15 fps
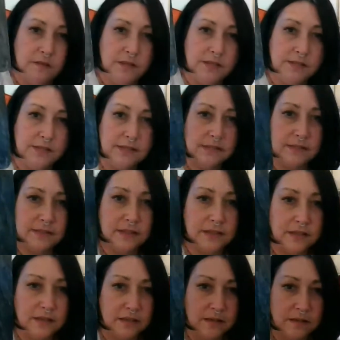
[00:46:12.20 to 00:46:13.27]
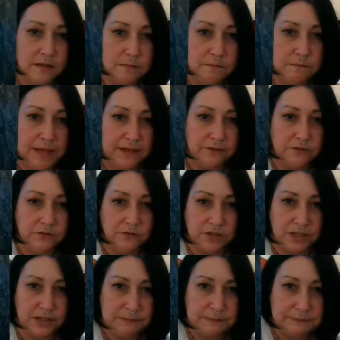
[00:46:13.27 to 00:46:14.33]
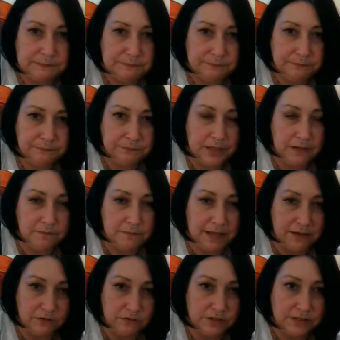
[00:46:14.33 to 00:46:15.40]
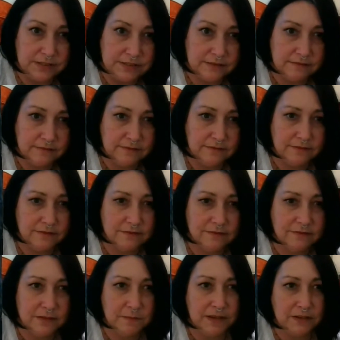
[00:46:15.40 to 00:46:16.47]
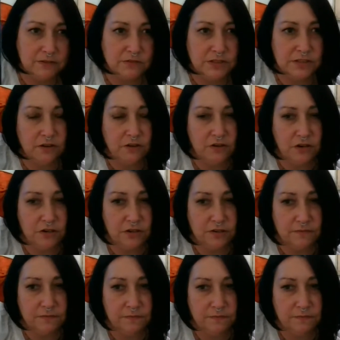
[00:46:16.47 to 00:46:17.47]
This is boundary and boundaries. The boundaries card.